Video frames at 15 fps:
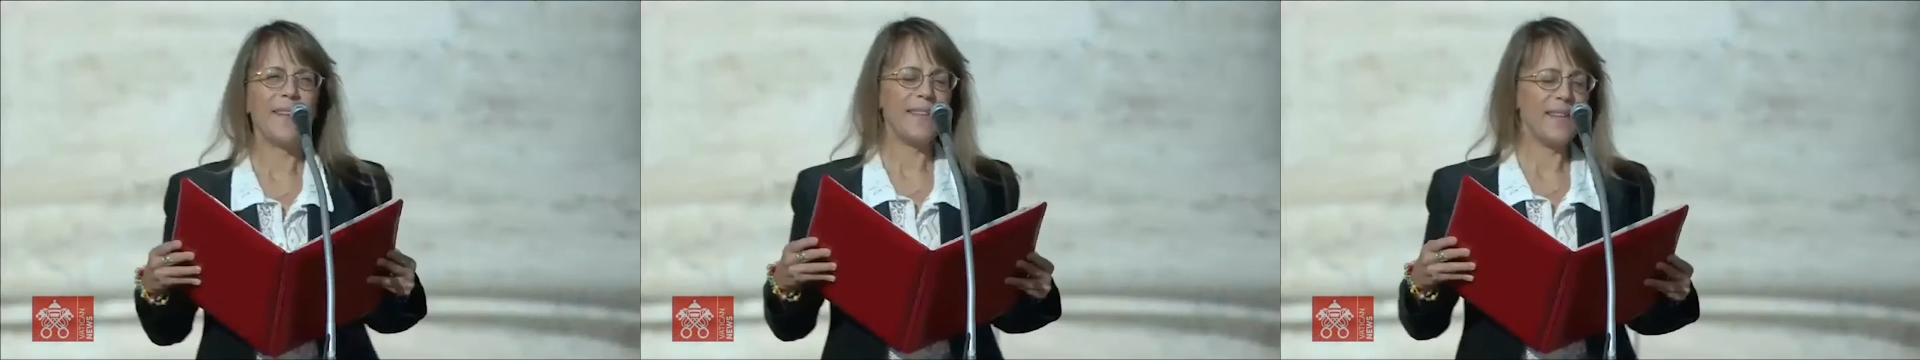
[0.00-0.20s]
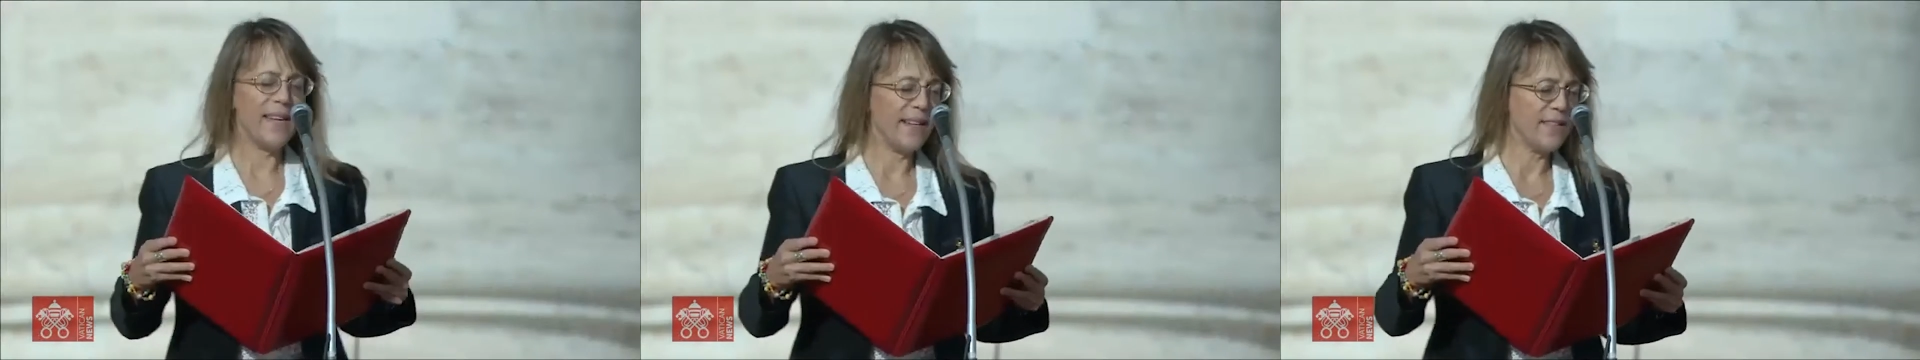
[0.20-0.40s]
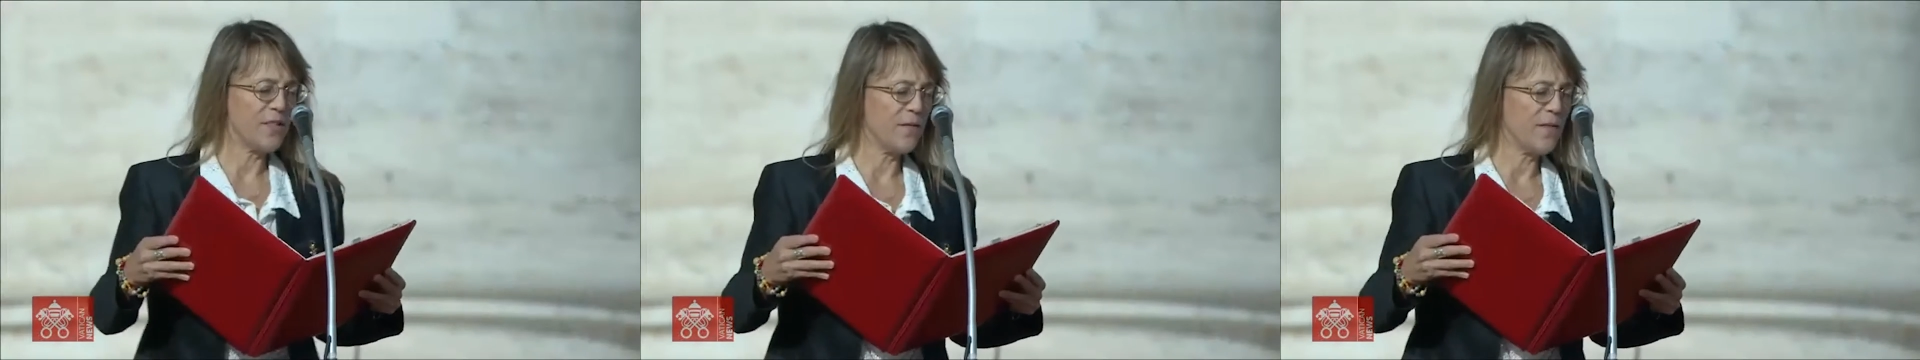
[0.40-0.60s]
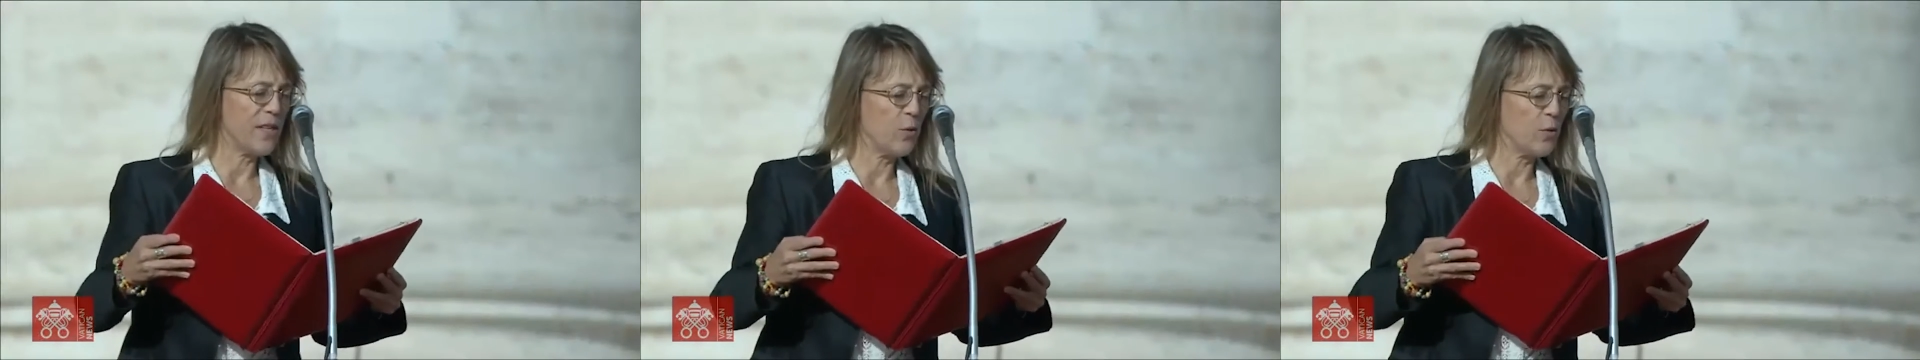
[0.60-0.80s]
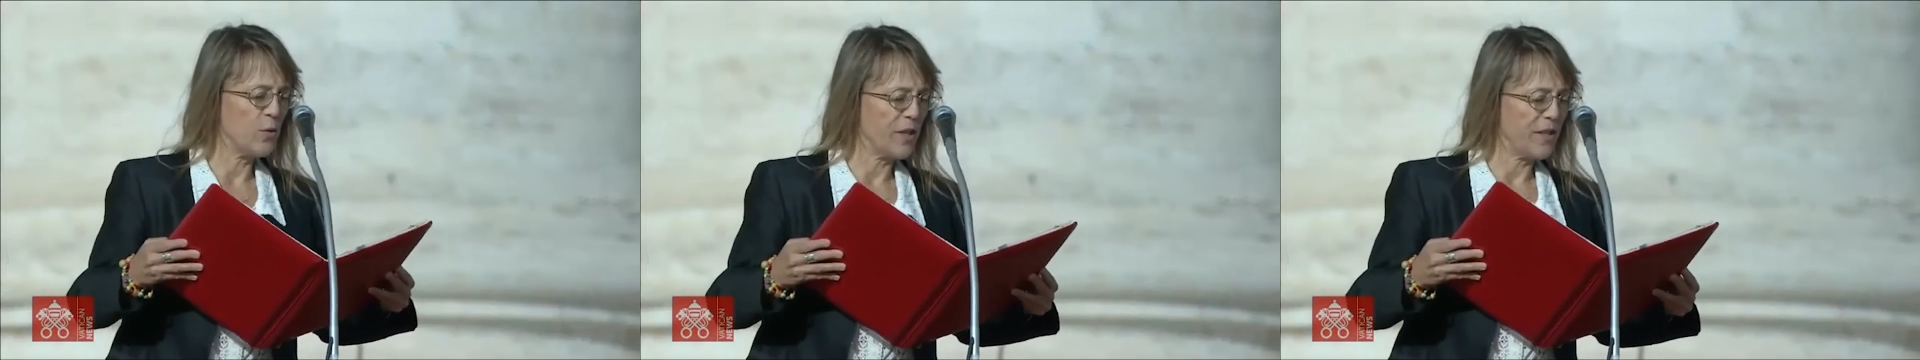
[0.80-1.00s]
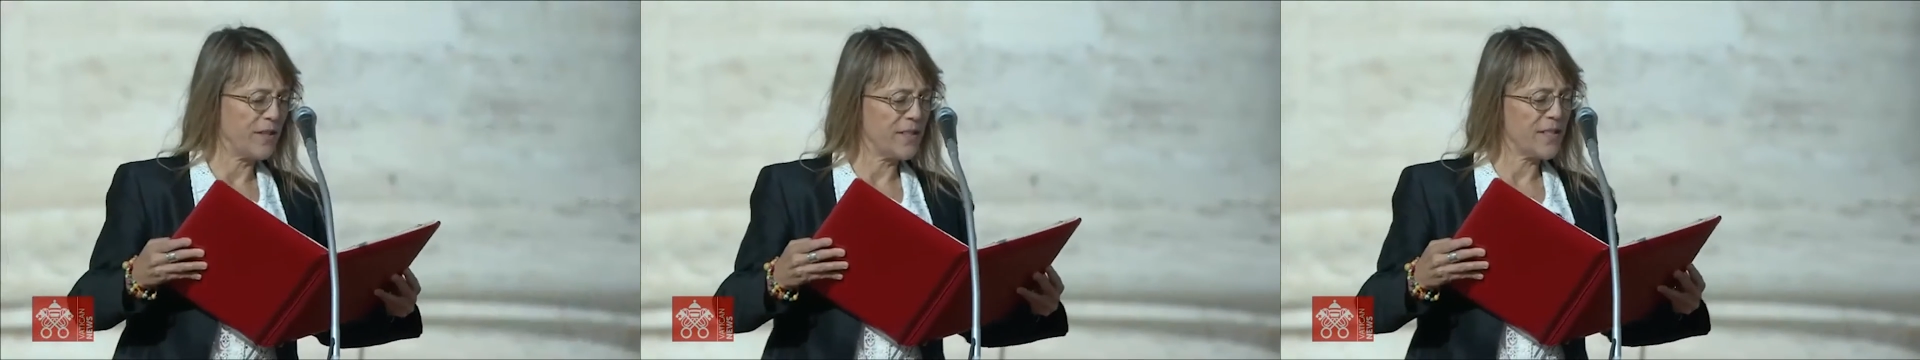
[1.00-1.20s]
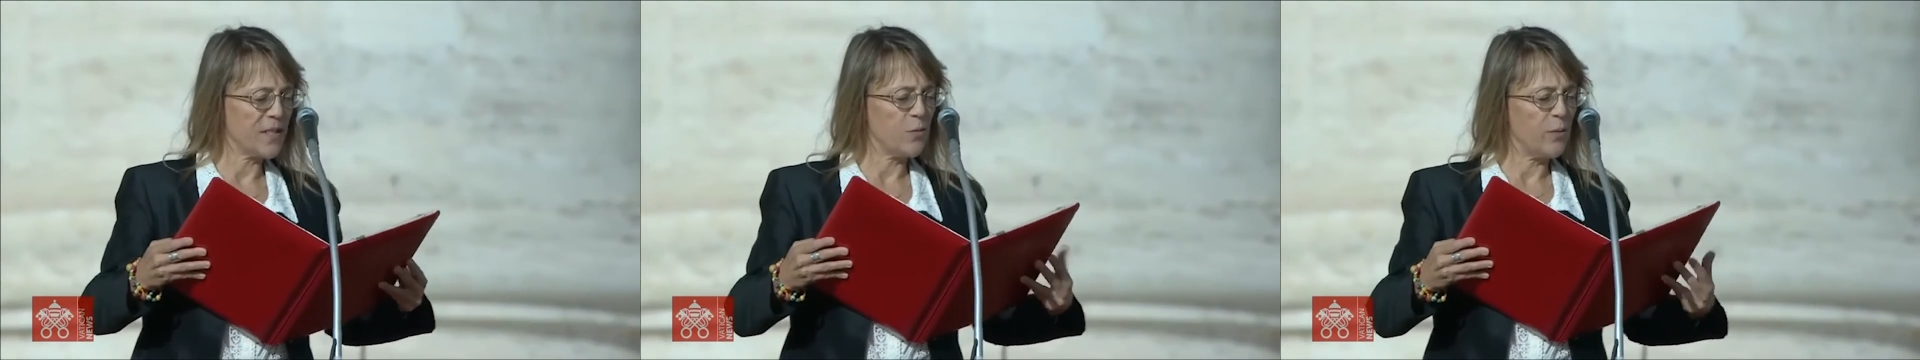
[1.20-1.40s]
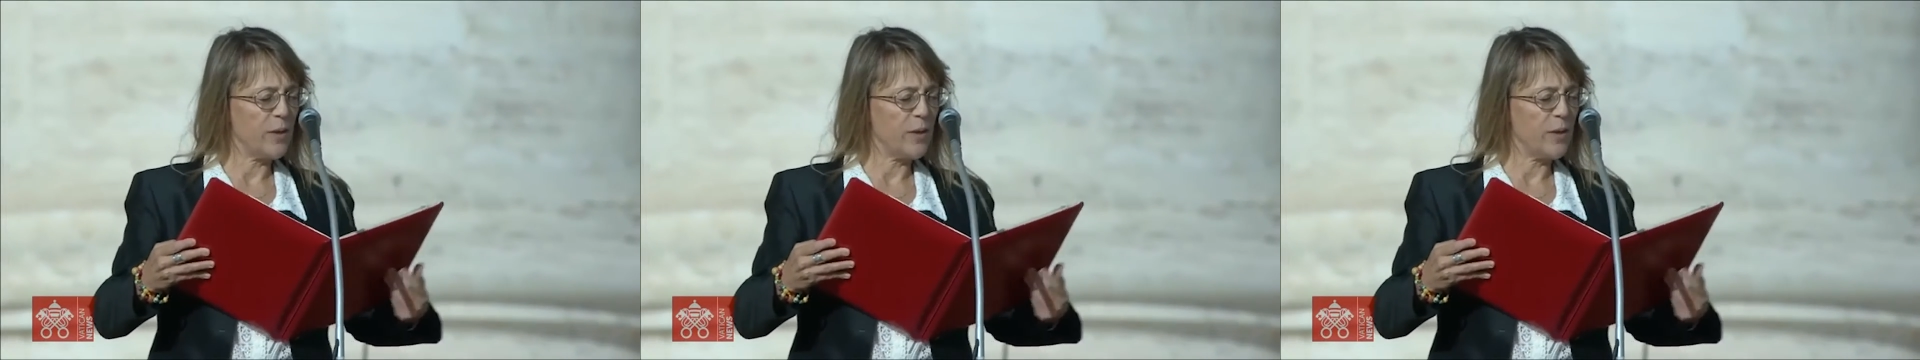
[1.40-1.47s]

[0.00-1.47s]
At the end of the audience,